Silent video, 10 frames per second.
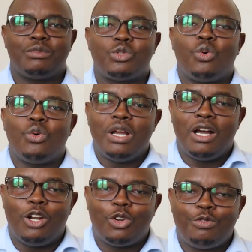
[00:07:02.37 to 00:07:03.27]
So
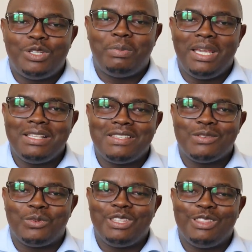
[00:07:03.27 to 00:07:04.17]
a lot of
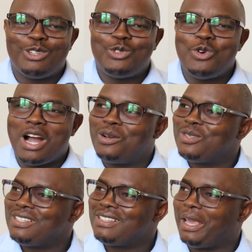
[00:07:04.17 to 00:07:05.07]
debates within the two
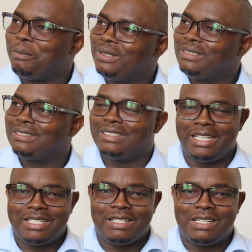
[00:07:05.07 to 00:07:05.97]
houses happen,
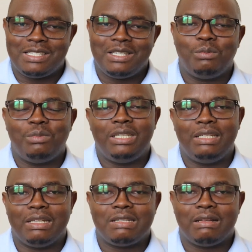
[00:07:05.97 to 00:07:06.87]
National
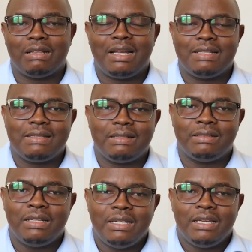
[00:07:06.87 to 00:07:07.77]
Assembly, National
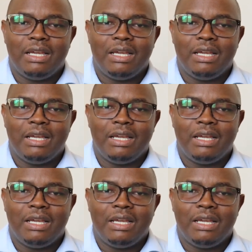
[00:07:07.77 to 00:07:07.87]
Council,